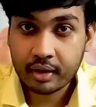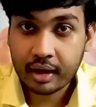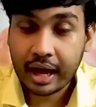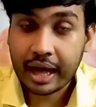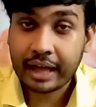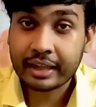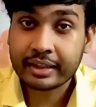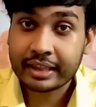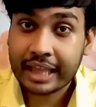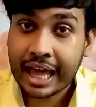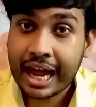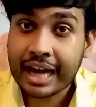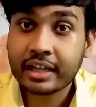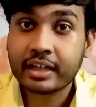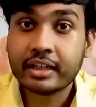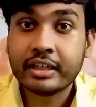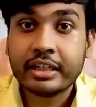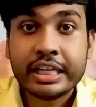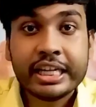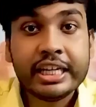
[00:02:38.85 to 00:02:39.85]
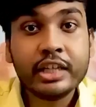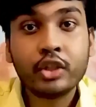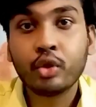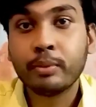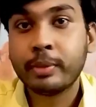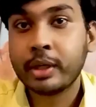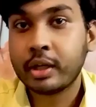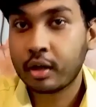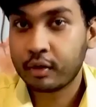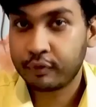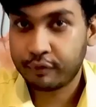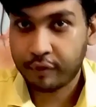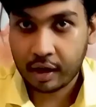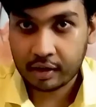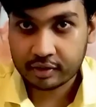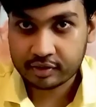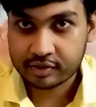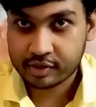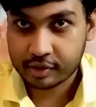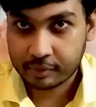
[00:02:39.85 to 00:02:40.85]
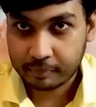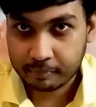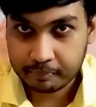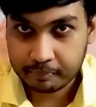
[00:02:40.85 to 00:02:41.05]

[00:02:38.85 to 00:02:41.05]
and that need to be done fast.